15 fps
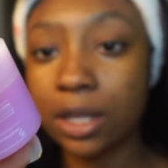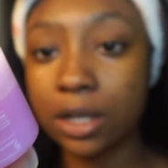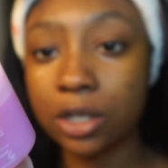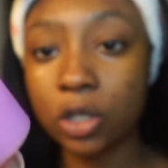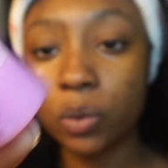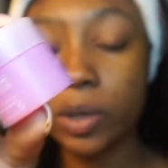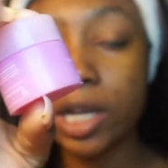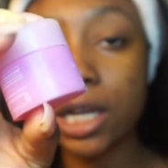the
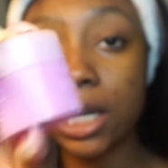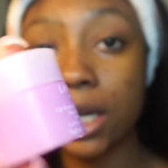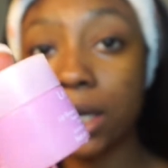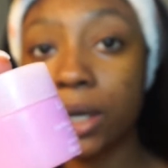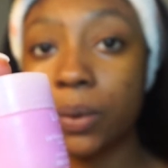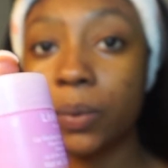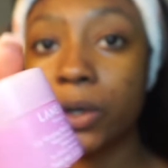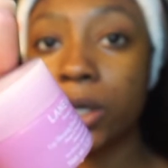sweet
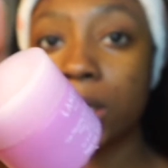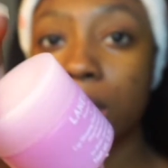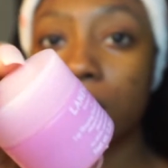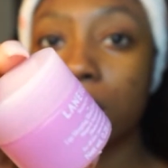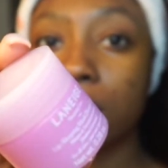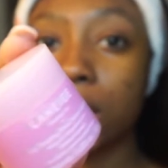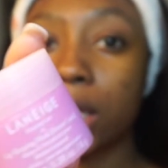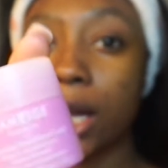candy one
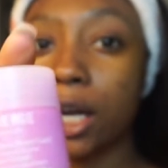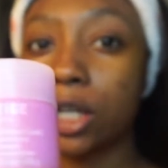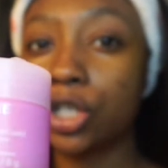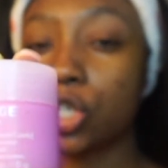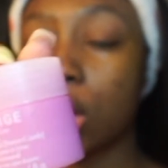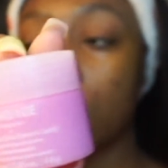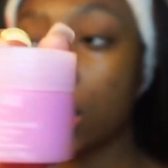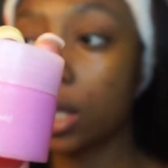and then like a
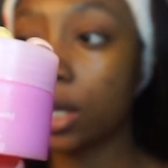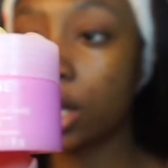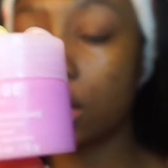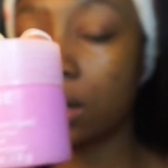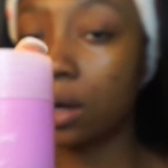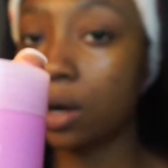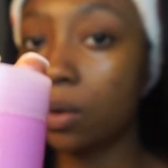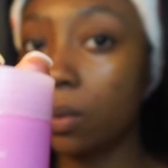chocolate
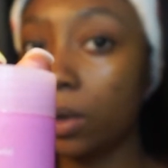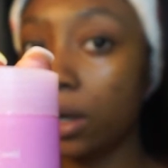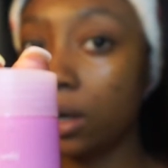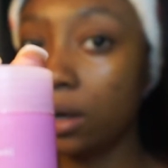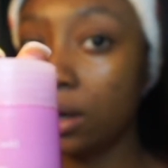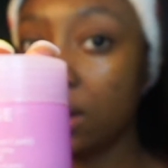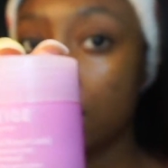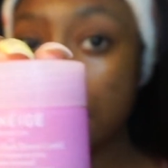cocoa
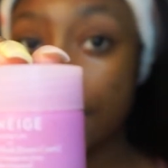one.